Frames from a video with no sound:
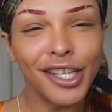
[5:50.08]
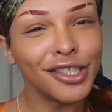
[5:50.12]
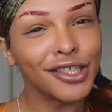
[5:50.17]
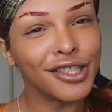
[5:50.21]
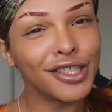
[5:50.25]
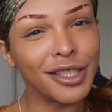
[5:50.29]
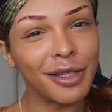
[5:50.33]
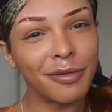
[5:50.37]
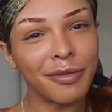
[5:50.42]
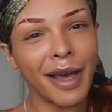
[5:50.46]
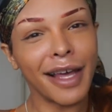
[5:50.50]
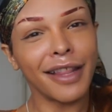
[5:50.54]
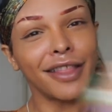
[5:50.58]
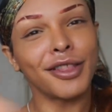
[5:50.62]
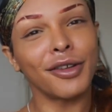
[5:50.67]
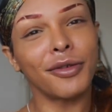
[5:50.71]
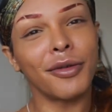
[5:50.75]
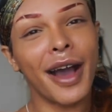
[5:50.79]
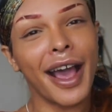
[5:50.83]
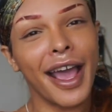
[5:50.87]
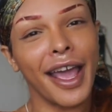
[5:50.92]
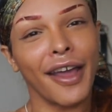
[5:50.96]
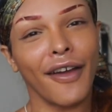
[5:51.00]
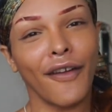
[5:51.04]
she met the
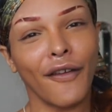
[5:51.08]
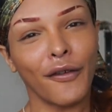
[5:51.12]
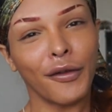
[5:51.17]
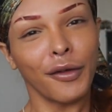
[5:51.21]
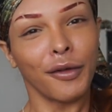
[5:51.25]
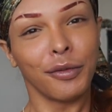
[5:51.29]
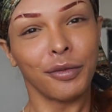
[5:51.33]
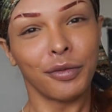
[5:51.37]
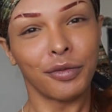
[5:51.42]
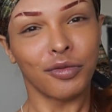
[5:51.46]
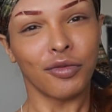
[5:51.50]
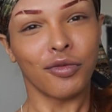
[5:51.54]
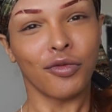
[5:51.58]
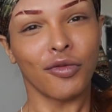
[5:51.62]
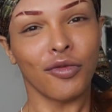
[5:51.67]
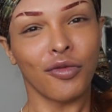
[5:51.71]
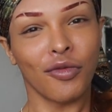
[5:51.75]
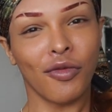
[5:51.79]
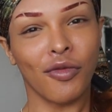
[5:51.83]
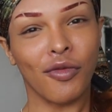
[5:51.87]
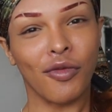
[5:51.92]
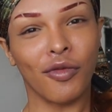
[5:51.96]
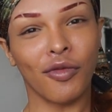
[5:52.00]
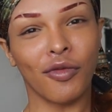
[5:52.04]
wife.
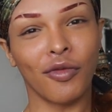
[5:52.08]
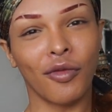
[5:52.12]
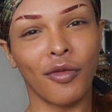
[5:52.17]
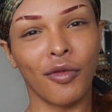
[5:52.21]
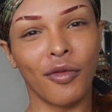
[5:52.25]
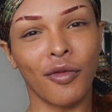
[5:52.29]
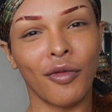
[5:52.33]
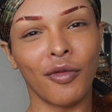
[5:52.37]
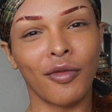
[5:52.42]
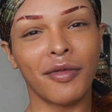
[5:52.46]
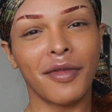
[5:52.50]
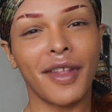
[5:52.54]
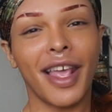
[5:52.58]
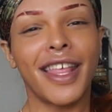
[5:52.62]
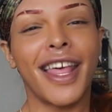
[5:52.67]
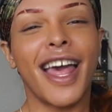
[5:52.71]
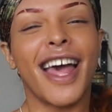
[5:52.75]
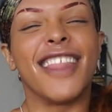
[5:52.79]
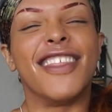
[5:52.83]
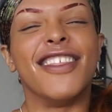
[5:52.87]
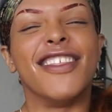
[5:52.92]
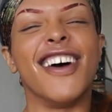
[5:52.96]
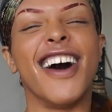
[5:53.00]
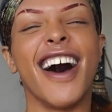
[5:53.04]

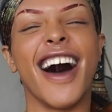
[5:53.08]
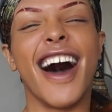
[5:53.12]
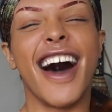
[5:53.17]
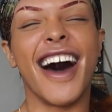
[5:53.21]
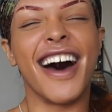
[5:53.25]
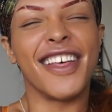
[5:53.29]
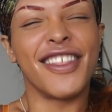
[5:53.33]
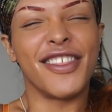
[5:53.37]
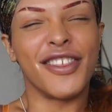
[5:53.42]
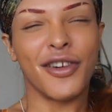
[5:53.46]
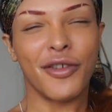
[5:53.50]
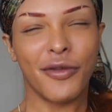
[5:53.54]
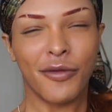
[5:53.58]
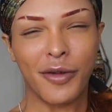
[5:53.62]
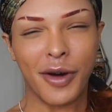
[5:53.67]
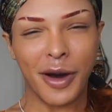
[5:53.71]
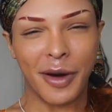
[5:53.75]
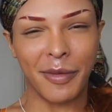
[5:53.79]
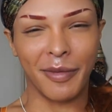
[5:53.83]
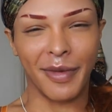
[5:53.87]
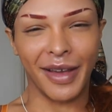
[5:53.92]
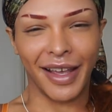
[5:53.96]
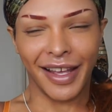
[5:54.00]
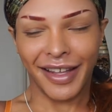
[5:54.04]
The other
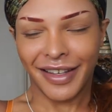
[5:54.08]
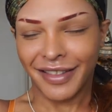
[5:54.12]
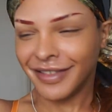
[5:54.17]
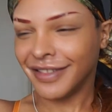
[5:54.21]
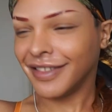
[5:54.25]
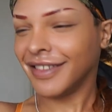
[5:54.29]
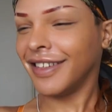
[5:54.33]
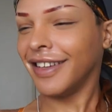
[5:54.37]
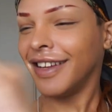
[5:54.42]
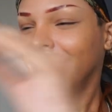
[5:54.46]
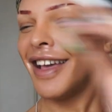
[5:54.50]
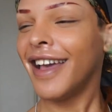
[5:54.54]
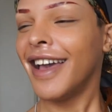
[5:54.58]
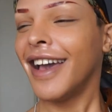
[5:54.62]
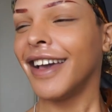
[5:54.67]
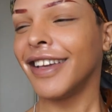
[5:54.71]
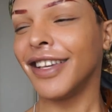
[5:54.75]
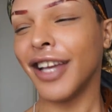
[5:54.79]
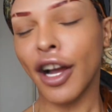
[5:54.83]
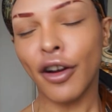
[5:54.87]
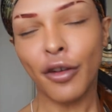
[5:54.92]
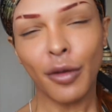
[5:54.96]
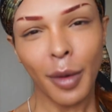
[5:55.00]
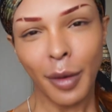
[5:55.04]
woman.
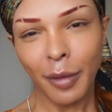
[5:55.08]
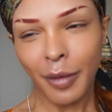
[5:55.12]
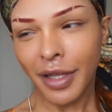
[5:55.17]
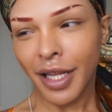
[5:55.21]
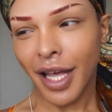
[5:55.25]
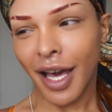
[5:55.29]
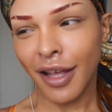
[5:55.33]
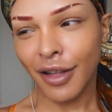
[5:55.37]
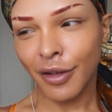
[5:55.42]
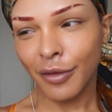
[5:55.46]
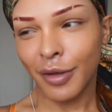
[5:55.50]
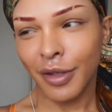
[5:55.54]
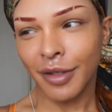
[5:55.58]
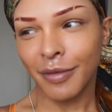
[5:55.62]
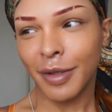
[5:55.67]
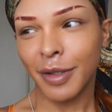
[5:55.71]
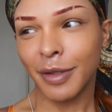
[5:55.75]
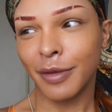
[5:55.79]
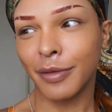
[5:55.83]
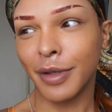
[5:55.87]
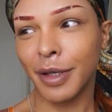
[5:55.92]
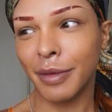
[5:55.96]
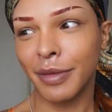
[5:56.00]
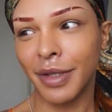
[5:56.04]
Y'all remember the other
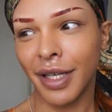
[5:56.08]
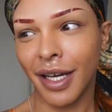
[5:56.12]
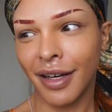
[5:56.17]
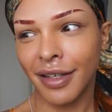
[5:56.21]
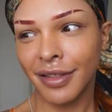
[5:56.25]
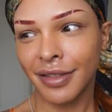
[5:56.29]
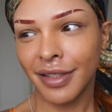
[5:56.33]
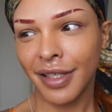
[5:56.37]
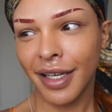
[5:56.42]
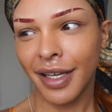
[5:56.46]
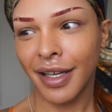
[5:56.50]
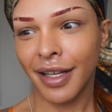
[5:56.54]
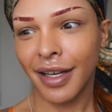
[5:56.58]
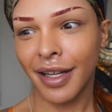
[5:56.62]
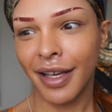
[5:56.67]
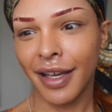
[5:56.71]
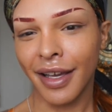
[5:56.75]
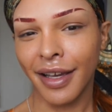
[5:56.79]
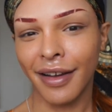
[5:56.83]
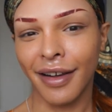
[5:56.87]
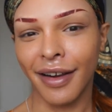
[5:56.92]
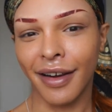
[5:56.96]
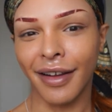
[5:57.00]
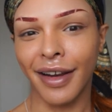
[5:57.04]
woman with Beyonce in
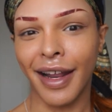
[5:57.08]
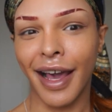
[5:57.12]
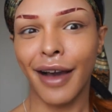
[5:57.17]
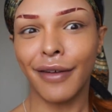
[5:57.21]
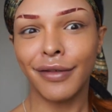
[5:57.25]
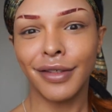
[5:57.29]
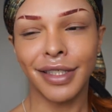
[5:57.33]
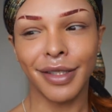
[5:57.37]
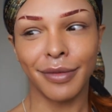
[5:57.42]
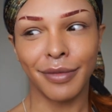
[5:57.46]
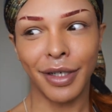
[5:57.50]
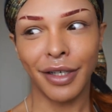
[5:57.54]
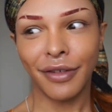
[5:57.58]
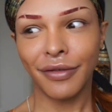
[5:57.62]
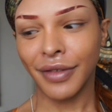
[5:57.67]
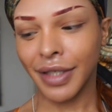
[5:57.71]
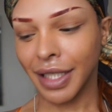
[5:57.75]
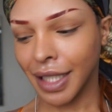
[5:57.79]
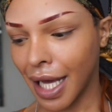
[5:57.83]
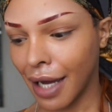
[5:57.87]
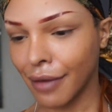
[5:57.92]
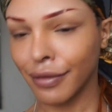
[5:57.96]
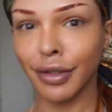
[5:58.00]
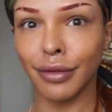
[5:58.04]
it? Girl, that was a
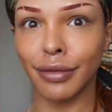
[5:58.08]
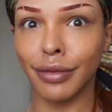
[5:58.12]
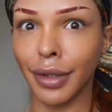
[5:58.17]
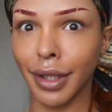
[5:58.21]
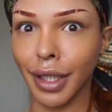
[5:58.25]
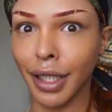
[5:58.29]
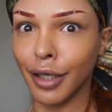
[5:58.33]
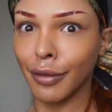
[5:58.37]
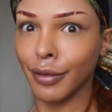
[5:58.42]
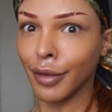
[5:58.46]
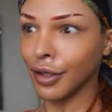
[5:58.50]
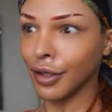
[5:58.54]
movie. That was really a